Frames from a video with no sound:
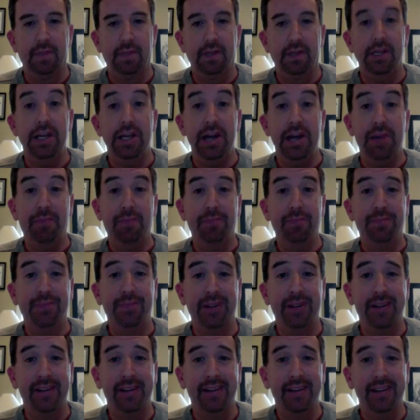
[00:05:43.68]
Yep.
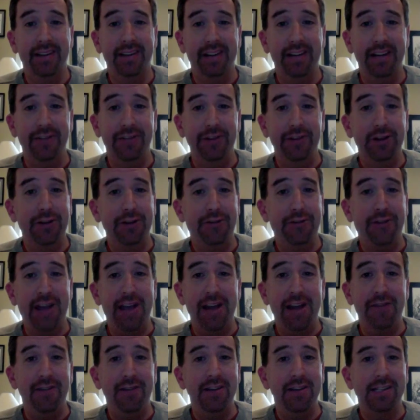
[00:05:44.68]
And if you're a
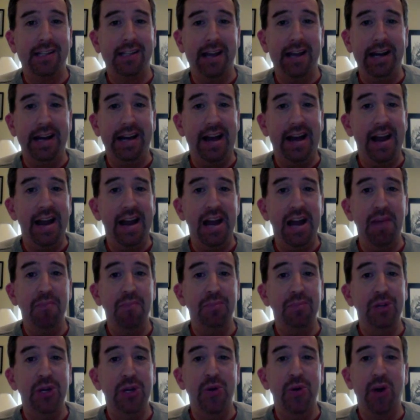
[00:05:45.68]
fan of his like I
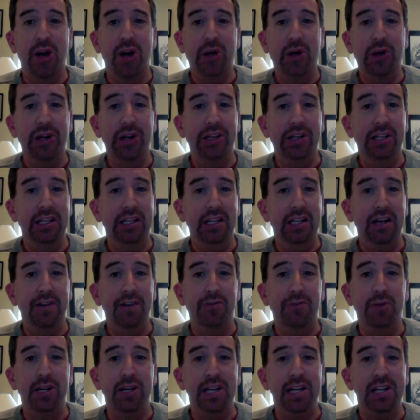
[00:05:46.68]
am, you are going to
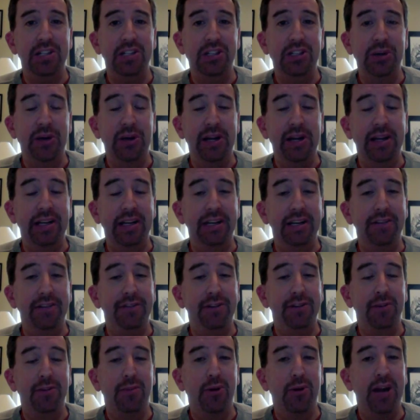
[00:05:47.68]
love what he's doing. And
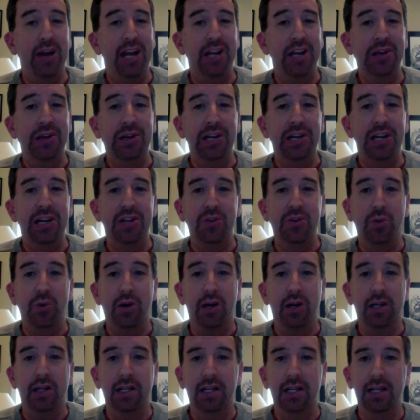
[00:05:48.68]
if you're brand new to his
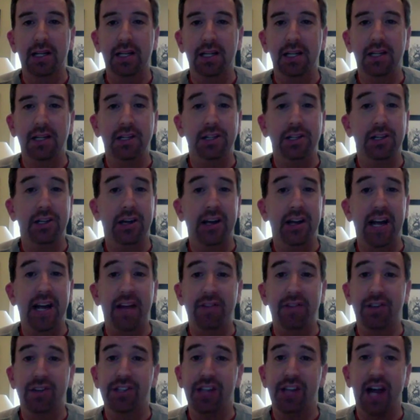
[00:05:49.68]
work, you're going to
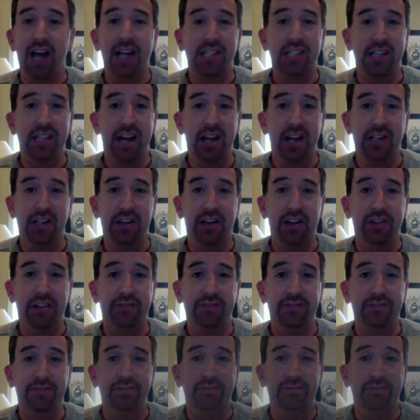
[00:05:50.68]
have your socks knocked off.